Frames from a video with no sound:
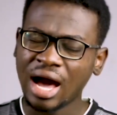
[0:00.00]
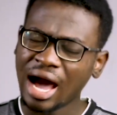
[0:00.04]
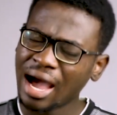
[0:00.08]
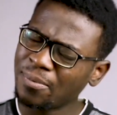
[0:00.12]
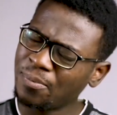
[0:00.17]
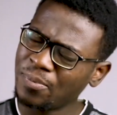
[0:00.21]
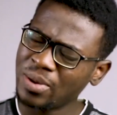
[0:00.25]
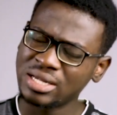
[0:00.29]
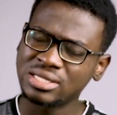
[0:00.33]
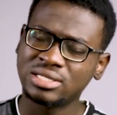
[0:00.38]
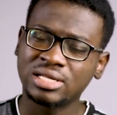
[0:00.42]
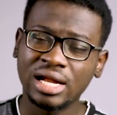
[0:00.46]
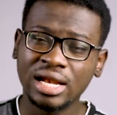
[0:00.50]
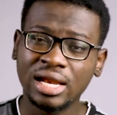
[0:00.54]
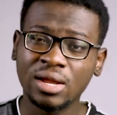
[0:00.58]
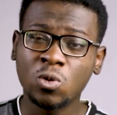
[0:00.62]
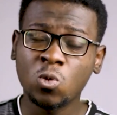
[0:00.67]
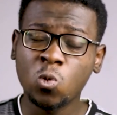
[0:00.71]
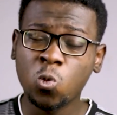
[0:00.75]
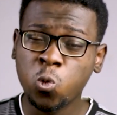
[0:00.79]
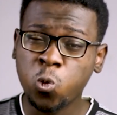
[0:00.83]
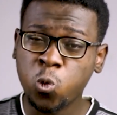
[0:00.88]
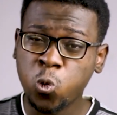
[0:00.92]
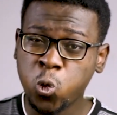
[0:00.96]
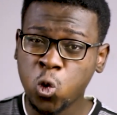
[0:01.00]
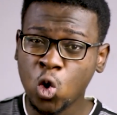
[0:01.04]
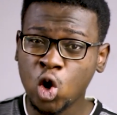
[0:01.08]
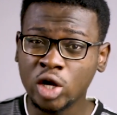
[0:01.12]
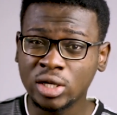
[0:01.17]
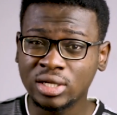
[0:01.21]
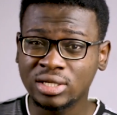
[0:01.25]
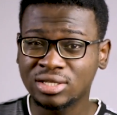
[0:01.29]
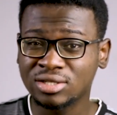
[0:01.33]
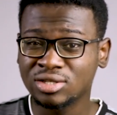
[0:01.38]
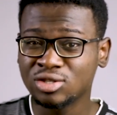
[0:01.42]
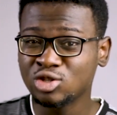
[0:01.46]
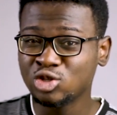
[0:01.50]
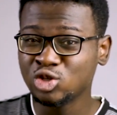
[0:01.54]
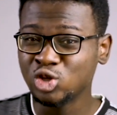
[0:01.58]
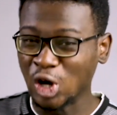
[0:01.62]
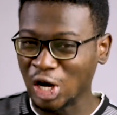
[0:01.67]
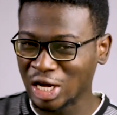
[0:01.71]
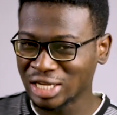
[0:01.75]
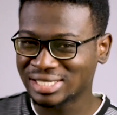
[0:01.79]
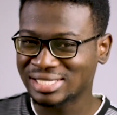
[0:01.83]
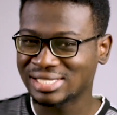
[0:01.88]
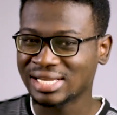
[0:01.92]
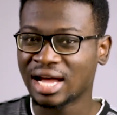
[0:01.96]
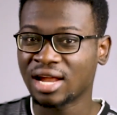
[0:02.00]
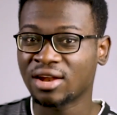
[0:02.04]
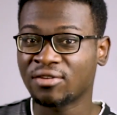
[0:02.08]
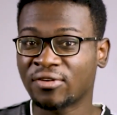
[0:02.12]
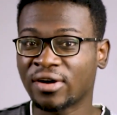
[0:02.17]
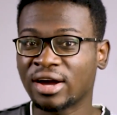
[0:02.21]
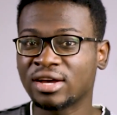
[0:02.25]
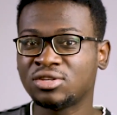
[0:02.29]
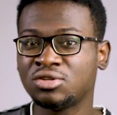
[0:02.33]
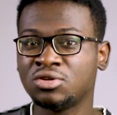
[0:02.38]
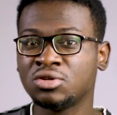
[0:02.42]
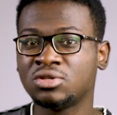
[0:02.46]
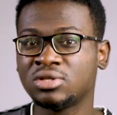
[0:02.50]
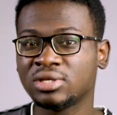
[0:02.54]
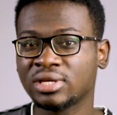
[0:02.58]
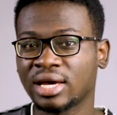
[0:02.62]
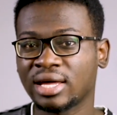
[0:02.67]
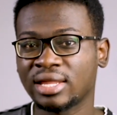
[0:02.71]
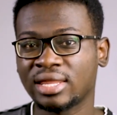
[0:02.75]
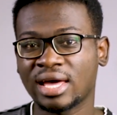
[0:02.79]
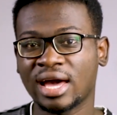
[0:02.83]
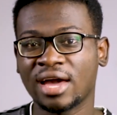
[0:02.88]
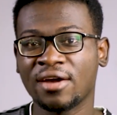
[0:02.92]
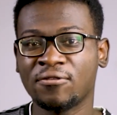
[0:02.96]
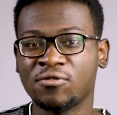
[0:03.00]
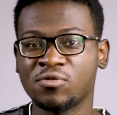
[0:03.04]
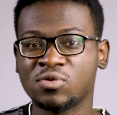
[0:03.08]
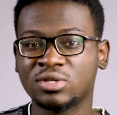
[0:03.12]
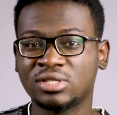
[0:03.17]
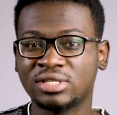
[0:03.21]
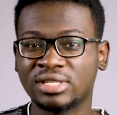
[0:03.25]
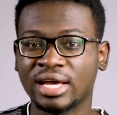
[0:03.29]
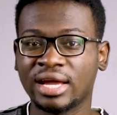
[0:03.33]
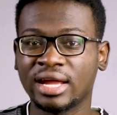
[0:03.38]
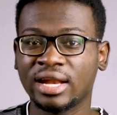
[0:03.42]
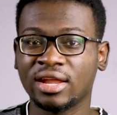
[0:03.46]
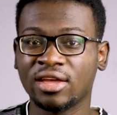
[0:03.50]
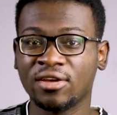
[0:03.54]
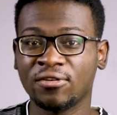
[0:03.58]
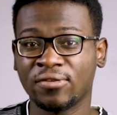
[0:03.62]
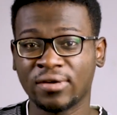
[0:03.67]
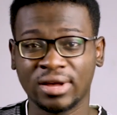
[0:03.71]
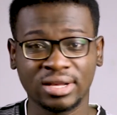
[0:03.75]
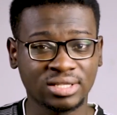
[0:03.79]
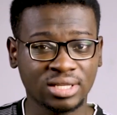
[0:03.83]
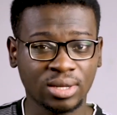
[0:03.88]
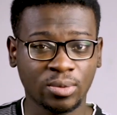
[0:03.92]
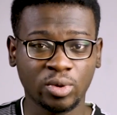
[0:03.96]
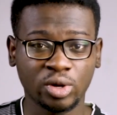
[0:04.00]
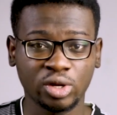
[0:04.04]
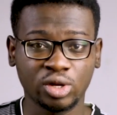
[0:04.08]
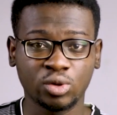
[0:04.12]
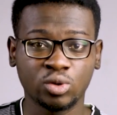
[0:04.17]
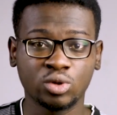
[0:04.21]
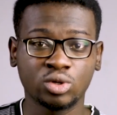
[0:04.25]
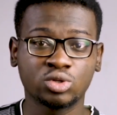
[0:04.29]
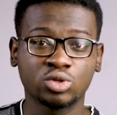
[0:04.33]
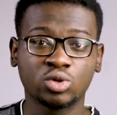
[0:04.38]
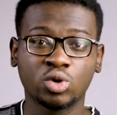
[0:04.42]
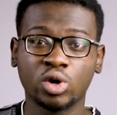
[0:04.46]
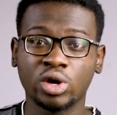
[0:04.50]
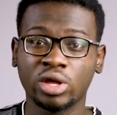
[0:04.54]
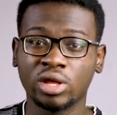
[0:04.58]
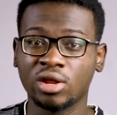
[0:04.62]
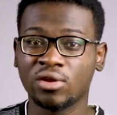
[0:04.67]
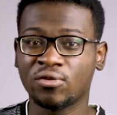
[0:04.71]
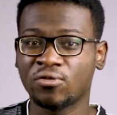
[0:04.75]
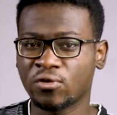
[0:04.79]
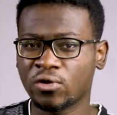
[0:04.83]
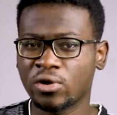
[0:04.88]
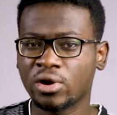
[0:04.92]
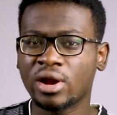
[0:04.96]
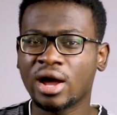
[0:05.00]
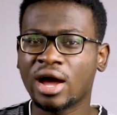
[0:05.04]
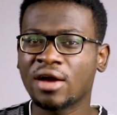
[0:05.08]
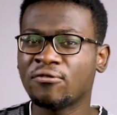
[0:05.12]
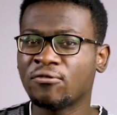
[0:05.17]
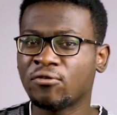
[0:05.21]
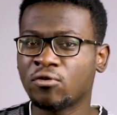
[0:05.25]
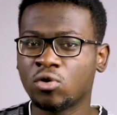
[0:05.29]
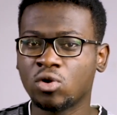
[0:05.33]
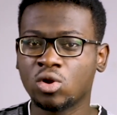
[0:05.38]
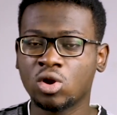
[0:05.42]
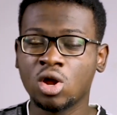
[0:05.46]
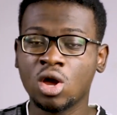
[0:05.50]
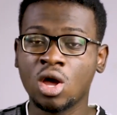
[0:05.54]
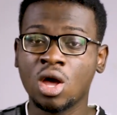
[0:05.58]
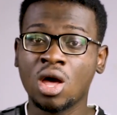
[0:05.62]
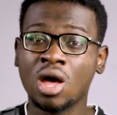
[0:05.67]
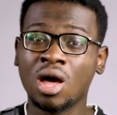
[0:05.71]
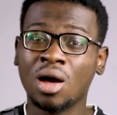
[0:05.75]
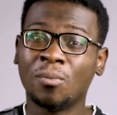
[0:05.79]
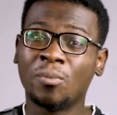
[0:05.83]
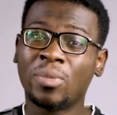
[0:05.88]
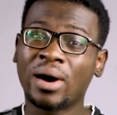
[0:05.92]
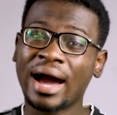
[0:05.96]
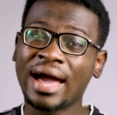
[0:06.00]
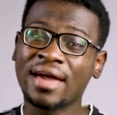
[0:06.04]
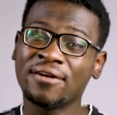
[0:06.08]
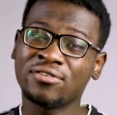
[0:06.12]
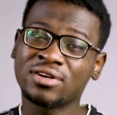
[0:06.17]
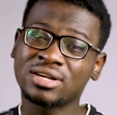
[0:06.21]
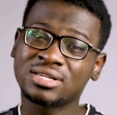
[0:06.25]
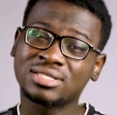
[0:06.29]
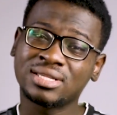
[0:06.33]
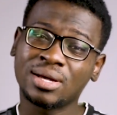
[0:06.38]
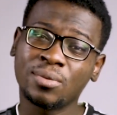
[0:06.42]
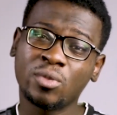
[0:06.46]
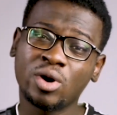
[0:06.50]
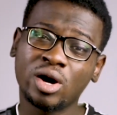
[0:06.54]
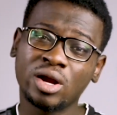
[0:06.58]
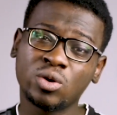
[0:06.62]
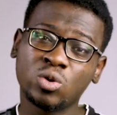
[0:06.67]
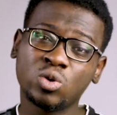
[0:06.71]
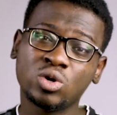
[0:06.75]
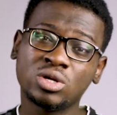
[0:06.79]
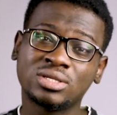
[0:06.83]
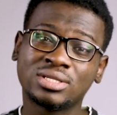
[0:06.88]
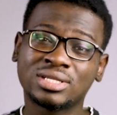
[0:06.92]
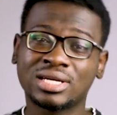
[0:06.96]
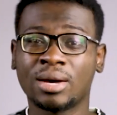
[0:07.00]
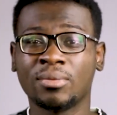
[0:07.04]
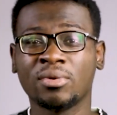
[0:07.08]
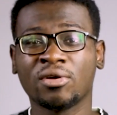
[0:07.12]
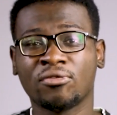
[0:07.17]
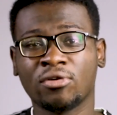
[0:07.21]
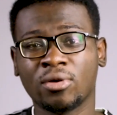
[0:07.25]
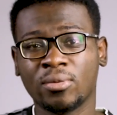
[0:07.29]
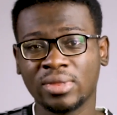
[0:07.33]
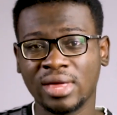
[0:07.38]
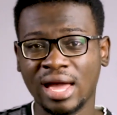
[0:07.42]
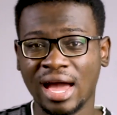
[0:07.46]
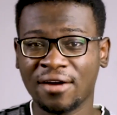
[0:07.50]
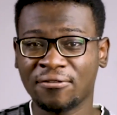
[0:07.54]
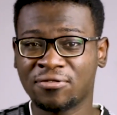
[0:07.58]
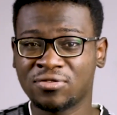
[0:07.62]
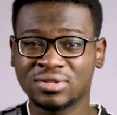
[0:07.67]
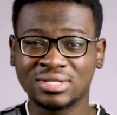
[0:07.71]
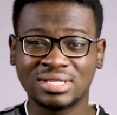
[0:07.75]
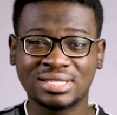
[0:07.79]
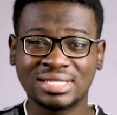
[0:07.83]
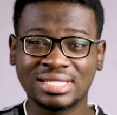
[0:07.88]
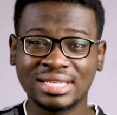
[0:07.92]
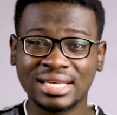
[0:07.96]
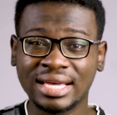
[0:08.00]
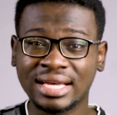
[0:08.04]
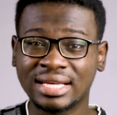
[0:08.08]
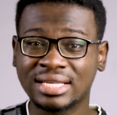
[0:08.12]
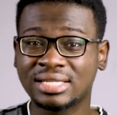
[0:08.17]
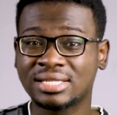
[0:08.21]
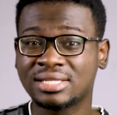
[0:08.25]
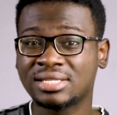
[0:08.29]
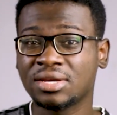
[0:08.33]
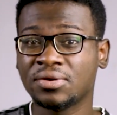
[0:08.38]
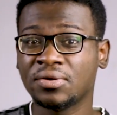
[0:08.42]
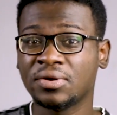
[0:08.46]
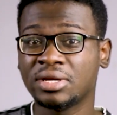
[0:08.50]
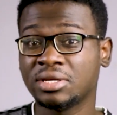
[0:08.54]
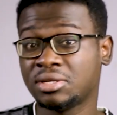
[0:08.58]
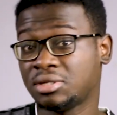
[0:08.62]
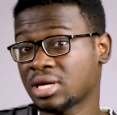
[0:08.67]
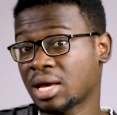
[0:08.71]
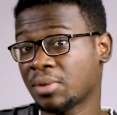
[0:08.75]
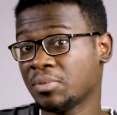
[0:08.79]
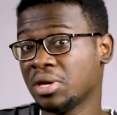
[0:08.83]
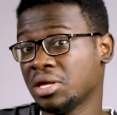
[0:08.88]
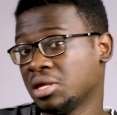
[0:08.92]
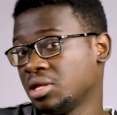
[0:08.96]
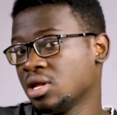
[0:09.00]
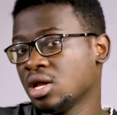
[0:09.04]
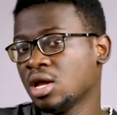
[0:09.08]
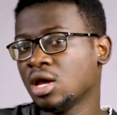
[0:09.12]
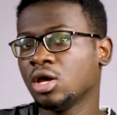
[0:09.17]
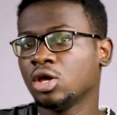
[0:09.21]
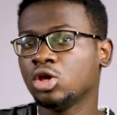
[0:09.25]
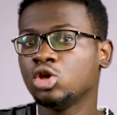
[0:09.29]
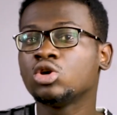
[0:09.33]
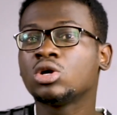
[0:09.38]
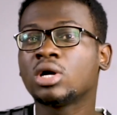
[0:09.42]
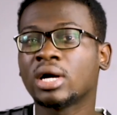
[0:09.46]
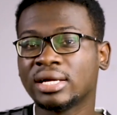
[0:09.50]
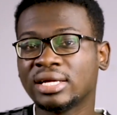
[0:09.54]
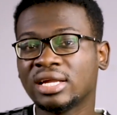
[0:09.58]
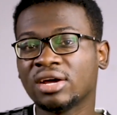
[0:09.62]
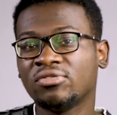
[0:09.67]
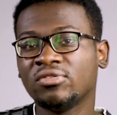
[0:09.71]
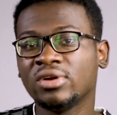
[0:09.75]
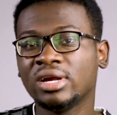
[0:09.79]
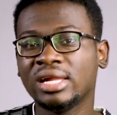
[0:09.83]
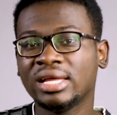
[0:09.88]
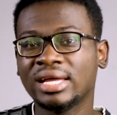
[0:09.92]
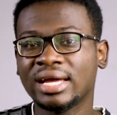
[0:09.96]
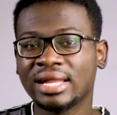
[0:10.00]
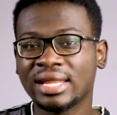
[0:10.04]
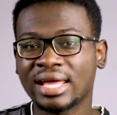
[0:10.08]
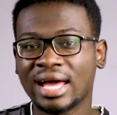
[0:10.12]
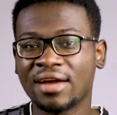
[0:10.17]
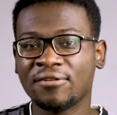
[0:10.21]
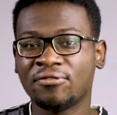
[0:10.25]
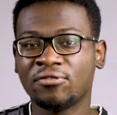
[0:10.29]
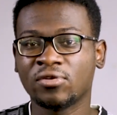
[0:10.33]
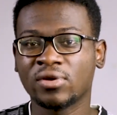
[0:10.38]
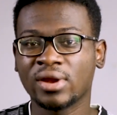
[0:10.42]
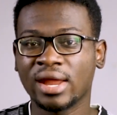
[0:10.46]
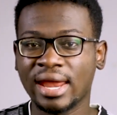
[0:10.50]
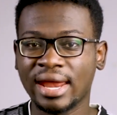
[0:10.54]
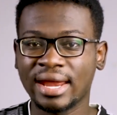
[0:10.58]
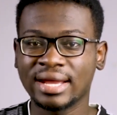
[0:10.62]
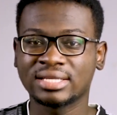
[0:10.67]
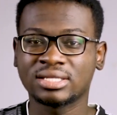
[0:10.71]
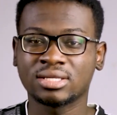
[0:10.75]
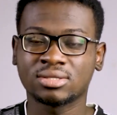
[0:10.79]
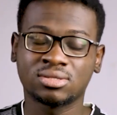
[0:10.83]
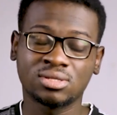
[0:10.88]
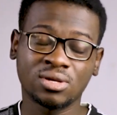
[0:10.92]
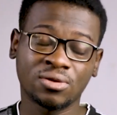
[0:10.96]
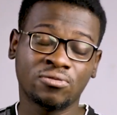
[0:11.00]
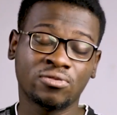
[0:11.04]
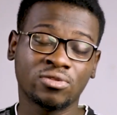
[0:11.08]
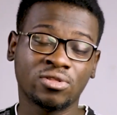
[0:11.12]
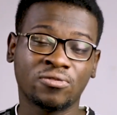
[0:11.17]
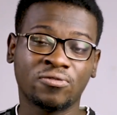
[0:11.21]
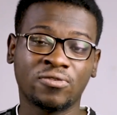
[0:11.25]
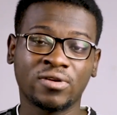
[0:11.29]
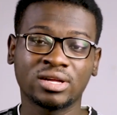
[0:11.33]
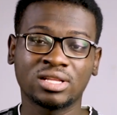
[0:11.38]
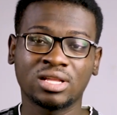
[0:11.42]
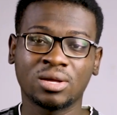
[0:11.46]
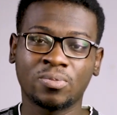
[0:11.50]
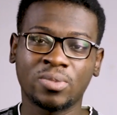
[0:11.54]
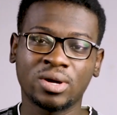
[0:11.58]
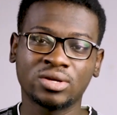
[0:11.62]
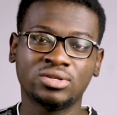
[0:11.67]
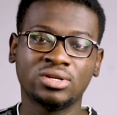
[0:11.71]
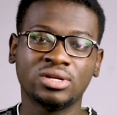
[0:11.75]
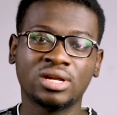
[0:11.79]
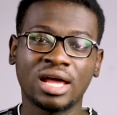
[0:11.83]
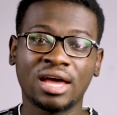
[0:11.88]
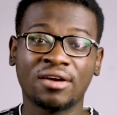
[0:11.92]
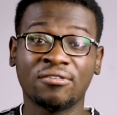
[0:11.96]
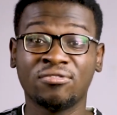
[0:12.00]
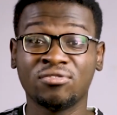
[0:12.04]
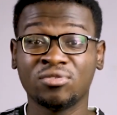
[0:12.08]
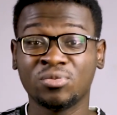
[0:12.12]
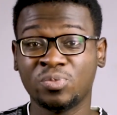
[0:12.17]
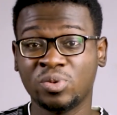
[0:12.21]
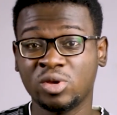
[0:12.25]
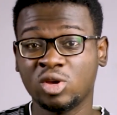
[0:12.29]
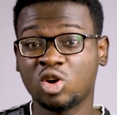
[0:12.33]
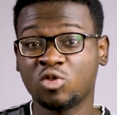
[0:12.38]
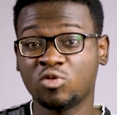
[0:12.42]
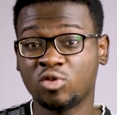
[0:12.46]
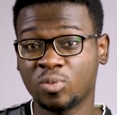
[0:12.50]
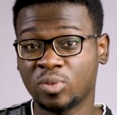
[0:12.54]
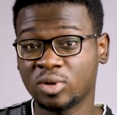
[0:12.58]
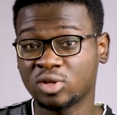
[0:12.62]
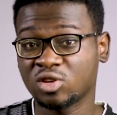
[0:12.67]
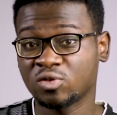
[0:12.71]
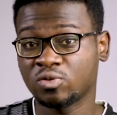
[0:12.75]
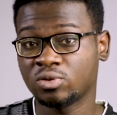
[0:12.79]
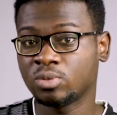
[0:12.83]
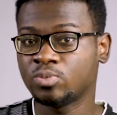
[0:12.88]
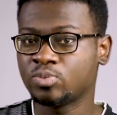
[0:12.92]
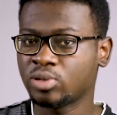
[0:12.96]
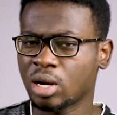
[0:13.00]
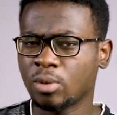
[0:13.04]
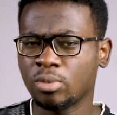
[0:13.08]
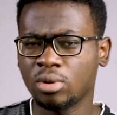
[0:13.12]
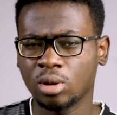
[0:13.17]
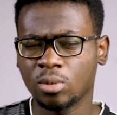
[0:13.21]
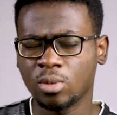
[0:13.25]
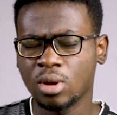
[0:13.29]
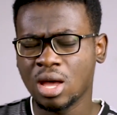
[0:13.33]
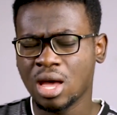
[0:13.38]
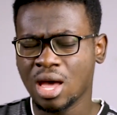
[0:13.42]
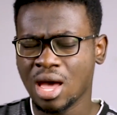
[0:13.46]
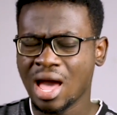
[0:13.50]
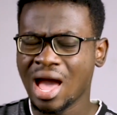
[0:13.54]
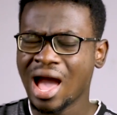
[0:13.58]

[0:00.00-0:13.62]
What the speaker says: I personally would not advise you to get the iPhone 10 if you're somebody who is going in for an iPhone, but if you're someone who is coming from the iPhone 6 series, I mean, you can definitely get the iPhone X, except for the fact that battery life would be of a bit of a problem.